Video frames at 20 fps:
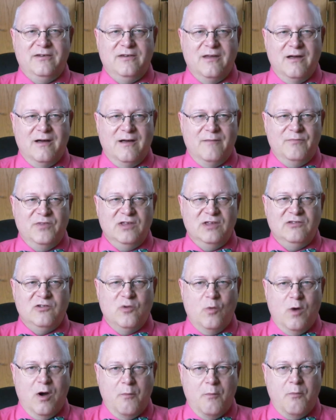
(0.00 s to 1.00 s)

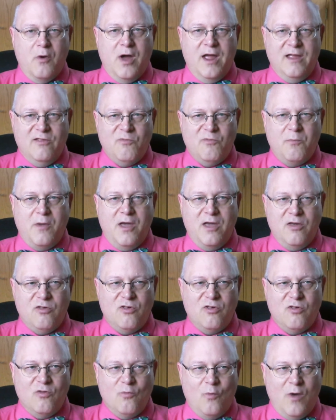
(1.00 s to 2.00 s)
D2L
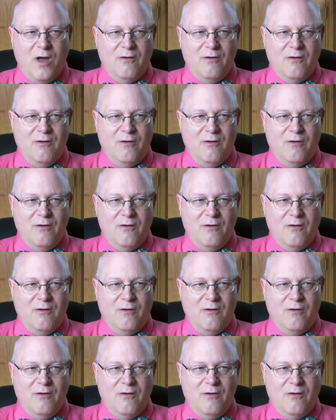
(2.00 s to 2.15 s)
Brightspace as